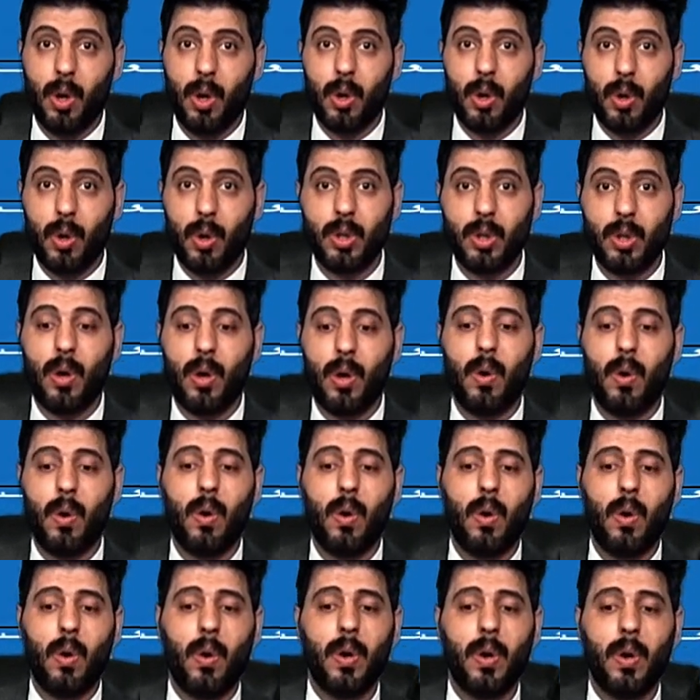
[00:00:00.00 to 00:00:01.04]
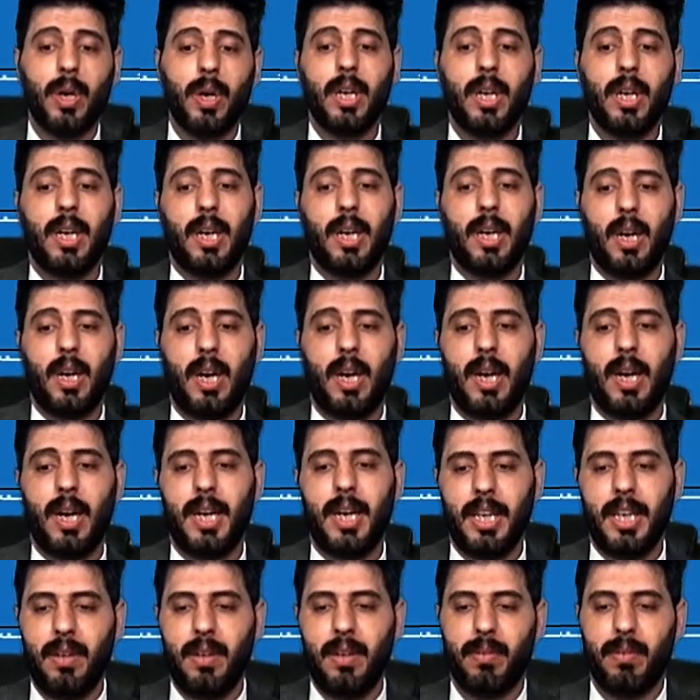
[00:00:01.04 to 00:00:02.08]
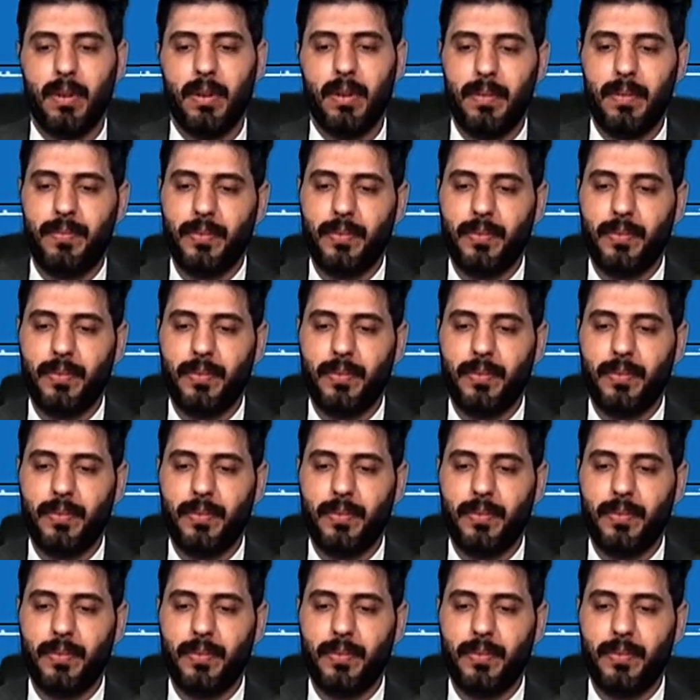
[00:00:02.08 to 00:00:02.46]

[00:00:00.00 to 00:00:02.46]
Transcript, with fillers: good or uh, evil.